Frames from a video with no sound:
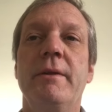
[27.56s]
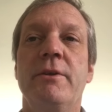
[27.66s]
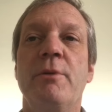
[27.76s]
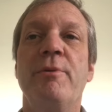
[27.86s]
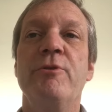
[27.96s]

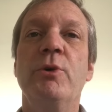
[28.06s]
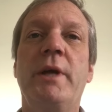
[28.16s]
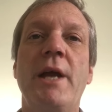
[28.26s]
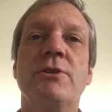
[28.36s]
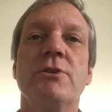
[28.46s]
the number of new
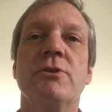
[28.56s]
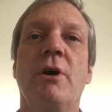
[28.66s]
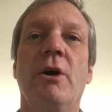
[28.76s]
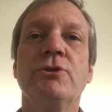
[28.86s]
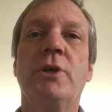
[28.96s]
cases
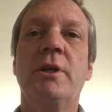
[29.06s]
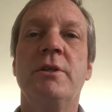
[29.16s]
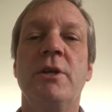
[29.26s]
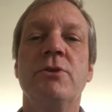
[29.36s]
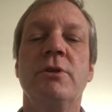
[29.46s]
also
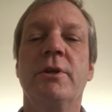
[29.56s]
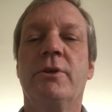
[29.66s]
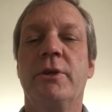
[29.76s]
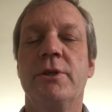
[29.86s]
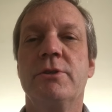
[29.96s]
continues to
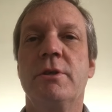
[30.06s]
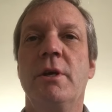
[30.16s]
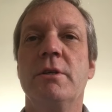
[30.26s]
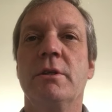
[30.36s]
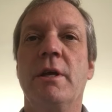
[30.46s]
decrease
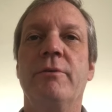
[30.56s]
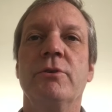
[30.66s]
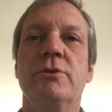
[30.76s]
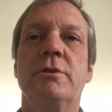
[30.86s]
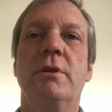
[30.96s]
to
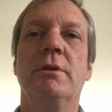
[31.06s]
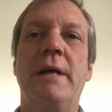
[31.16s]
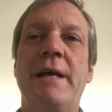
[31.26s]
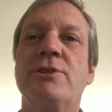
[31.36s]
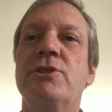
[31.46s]
levels
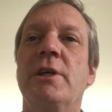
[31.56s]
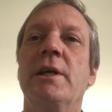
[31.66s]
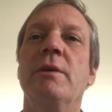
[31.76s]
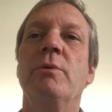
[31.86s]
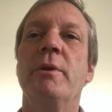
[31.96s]
last
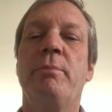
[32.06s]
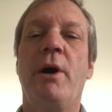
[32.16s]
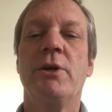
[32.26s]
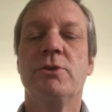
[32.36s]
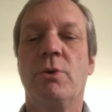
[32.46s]
seen when the
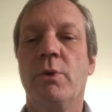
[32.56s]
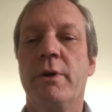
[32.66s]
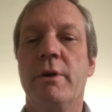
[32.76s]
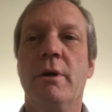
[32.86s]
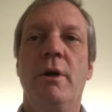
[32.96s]
pause
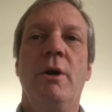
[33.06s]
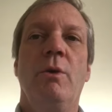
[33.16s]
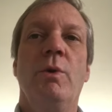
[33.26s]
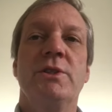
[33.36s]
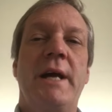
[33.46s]
order
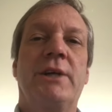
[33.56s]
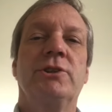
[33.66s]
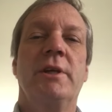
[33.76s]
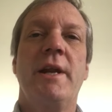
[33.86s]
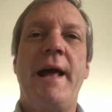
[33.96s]
was
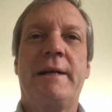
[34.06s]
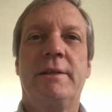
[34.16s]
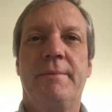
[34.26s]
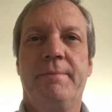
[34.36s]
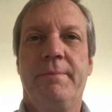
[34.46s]
actually
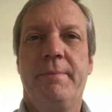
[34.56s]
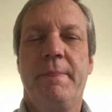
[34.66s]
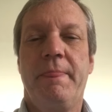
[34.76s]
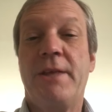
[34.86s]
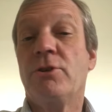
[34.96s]
enacted.
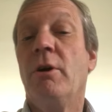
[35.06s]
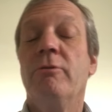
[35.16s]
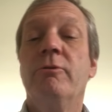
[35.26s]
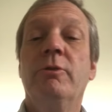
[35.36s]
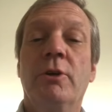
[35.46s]
That's
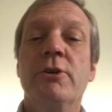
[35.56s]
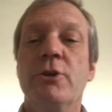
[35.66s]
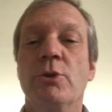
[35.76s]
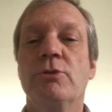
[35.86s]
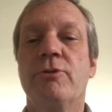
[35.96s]
all good
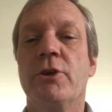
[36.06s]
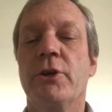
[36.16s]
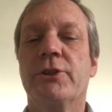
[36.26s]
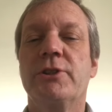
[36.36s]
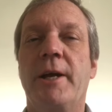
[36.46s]
news for New
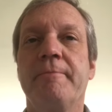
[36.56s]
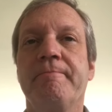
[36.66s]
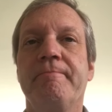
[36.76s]
York State.